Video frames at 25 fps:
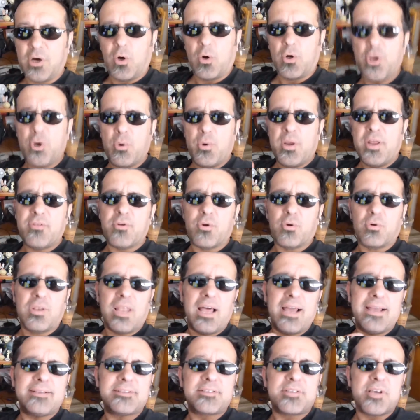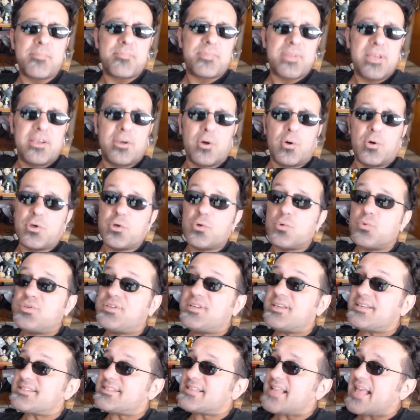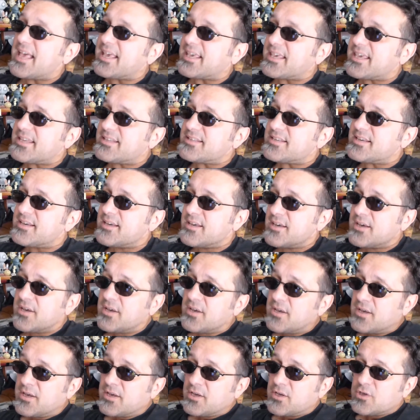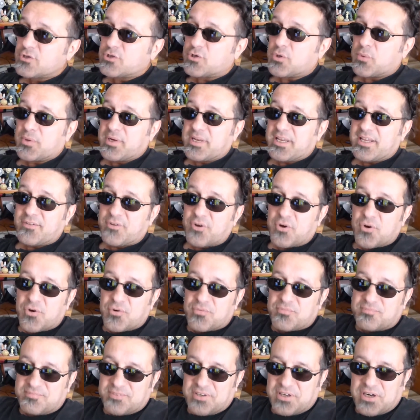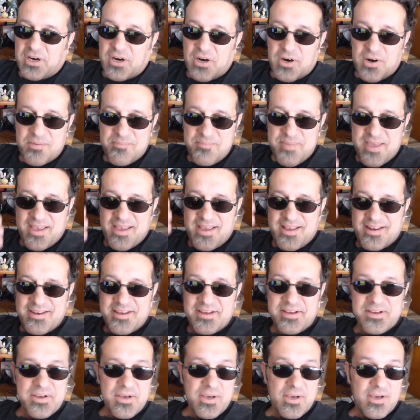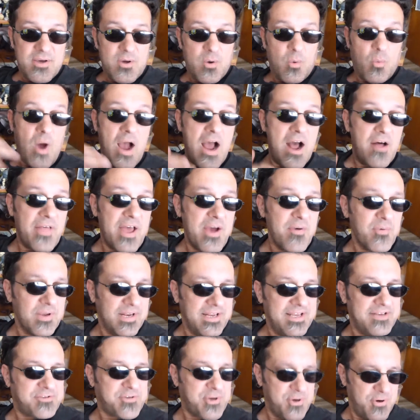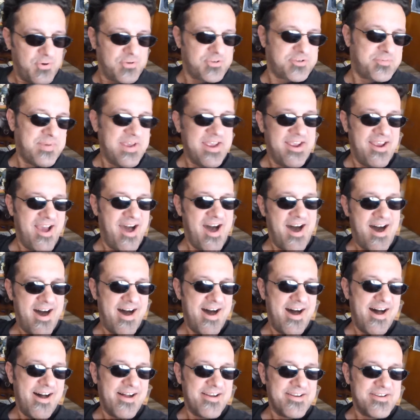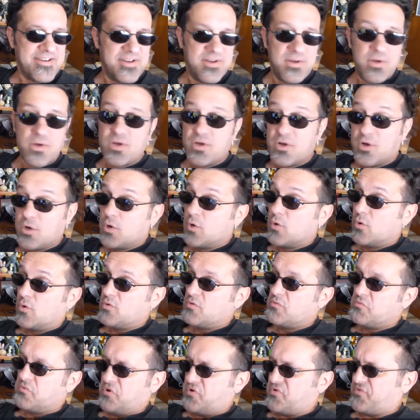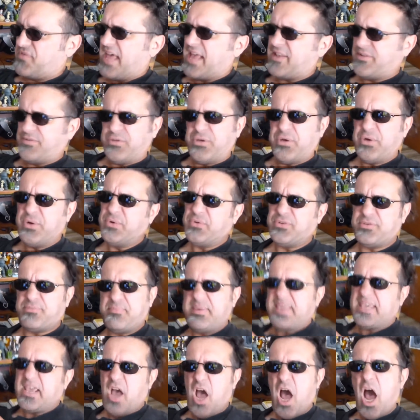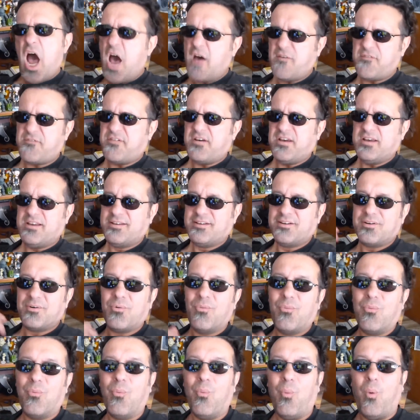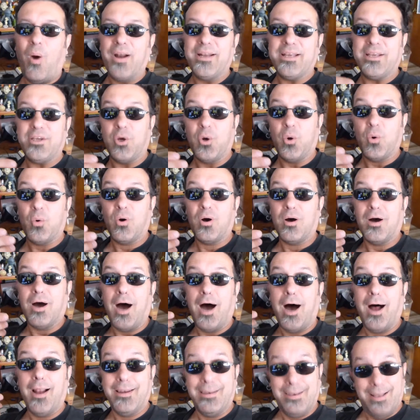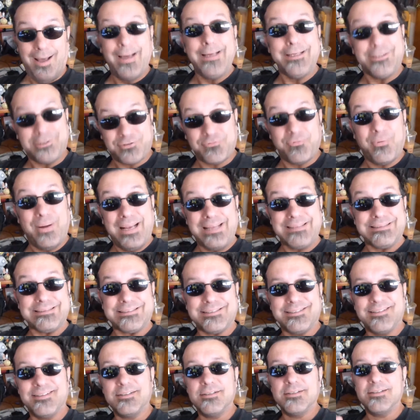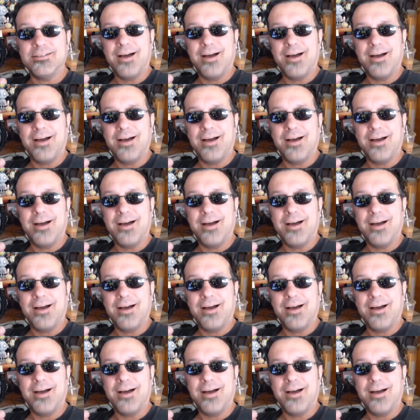Oh, you either like something or you dislike it. So it either... Oh, man. Wow, that really turns me on. Well, that turns me off. What are you, a light switch?